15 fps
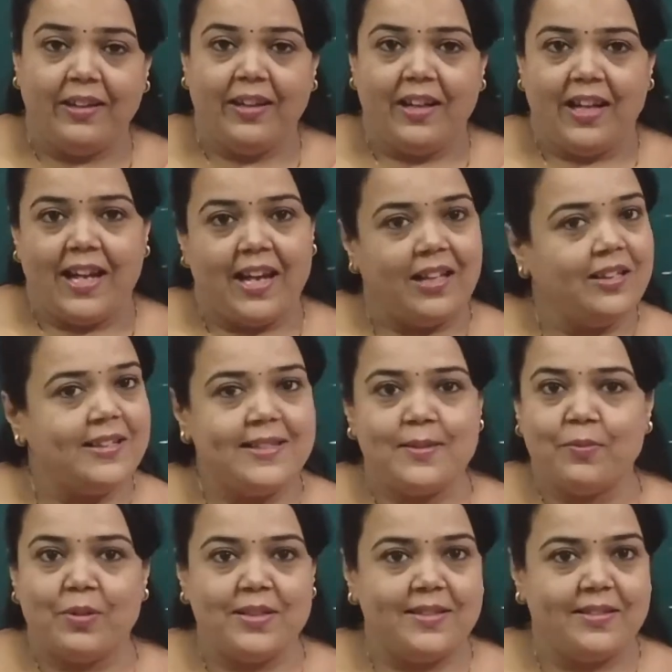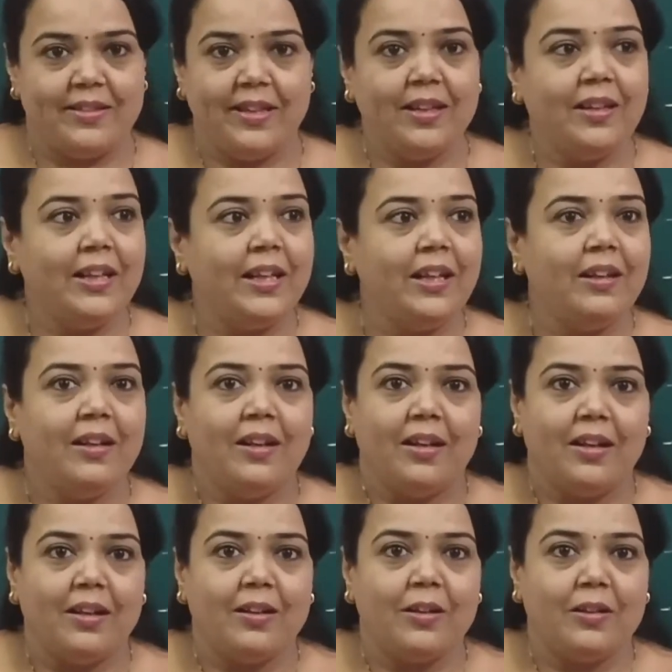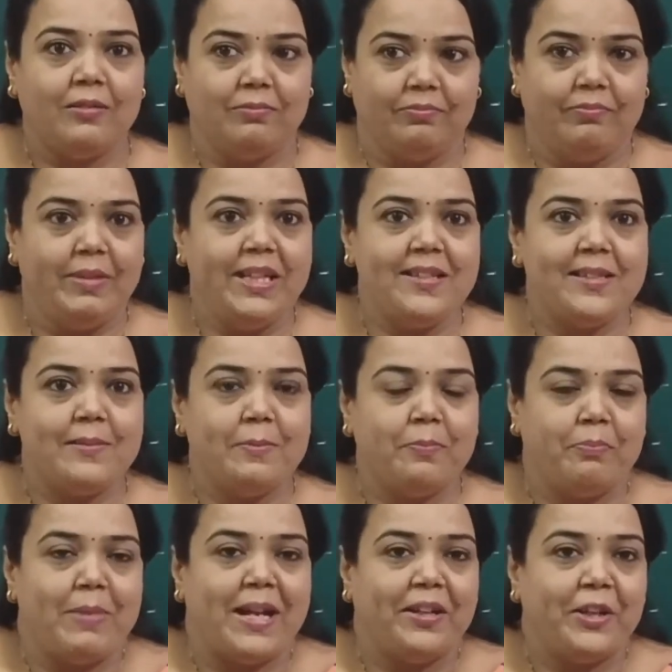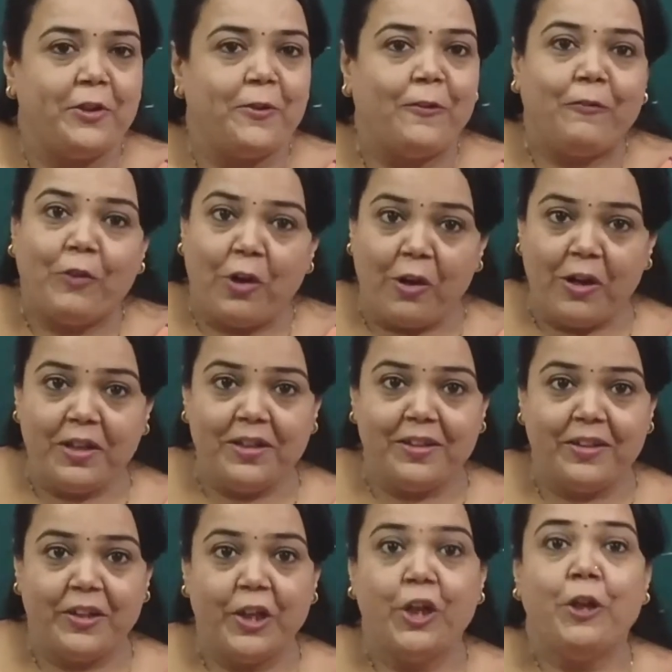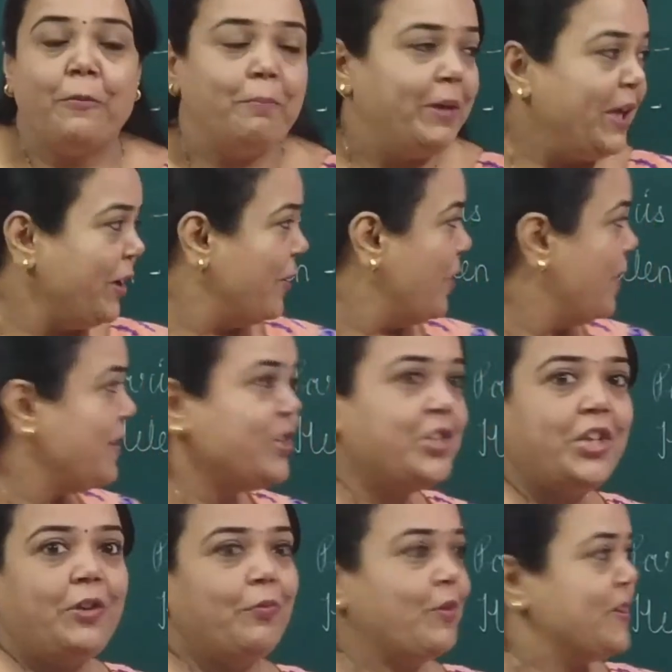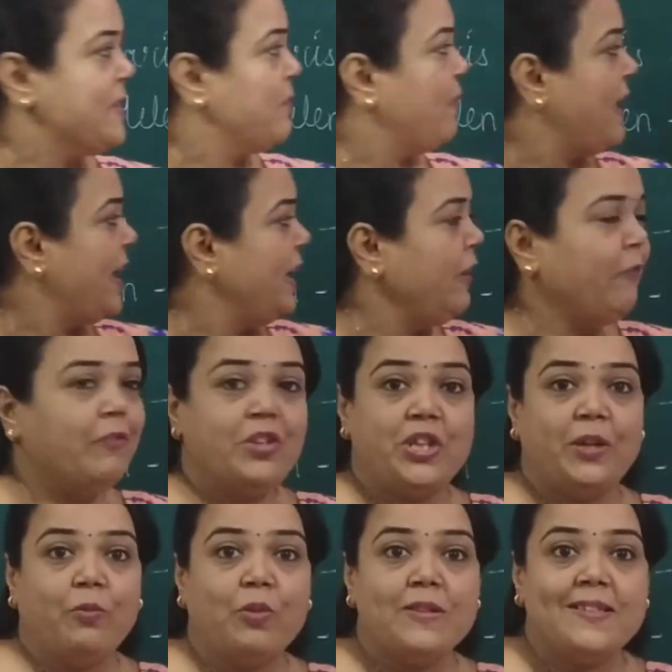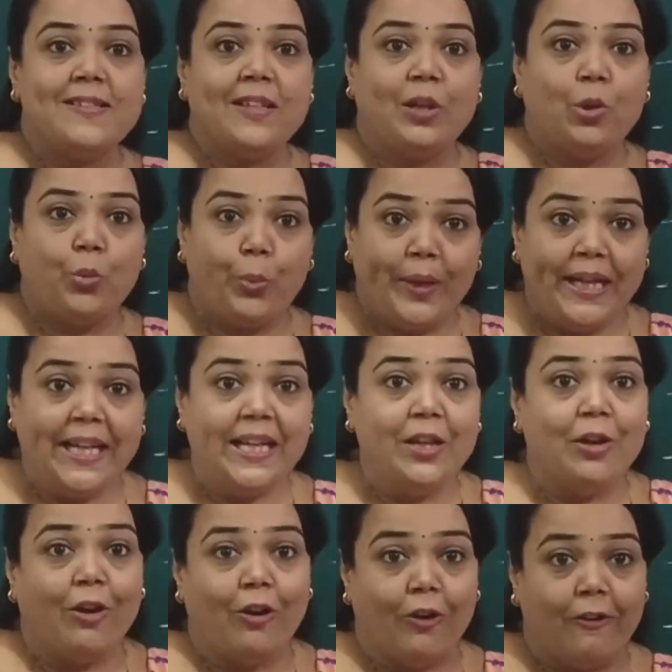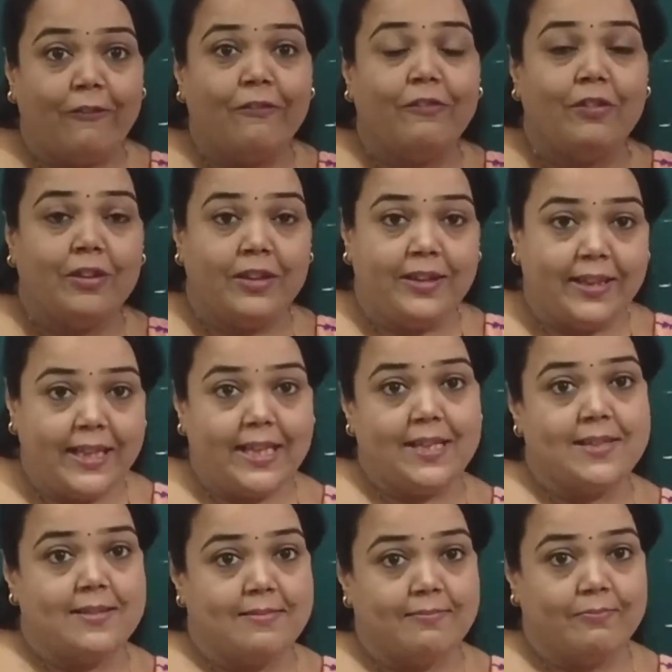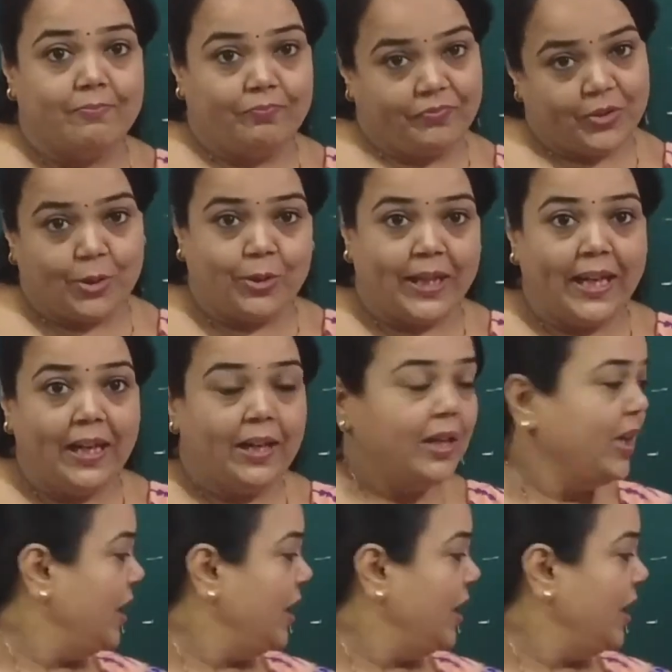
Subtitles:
And this was really a matter of honor, because she was wife, she was the queen of Greece. Okay?